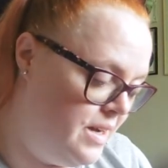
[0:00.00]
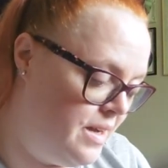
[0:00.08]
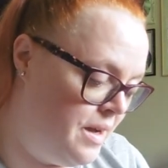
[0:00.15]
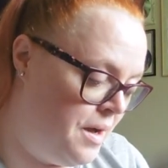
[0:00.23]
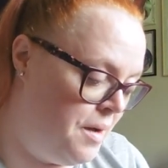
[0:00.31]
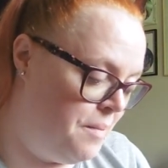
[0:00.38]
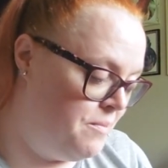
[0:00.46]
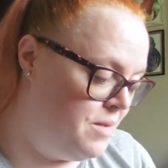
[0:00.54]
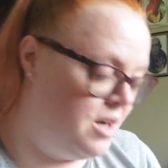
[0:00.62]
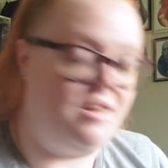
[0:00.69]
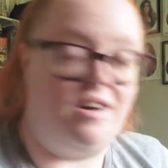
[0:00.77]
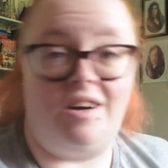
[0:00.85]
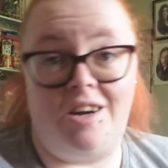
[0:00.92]
I
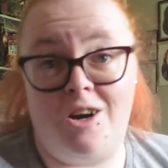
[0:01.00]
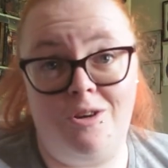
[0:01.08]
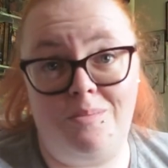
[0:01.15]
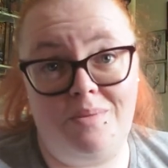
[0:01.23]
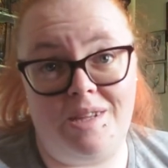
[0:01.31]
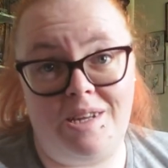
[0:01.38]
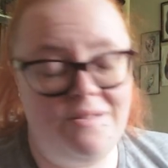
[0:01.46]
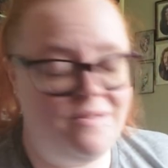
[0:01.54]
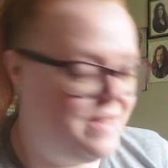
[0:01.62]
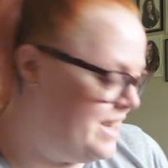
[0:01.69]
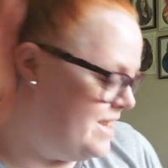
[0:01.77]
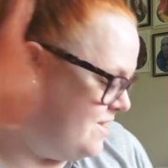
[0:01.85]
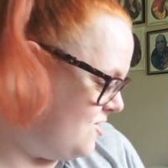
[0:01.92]
hope they
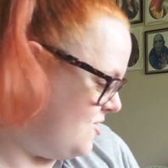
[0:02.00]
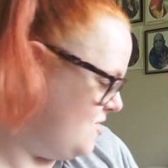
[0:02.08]
fit.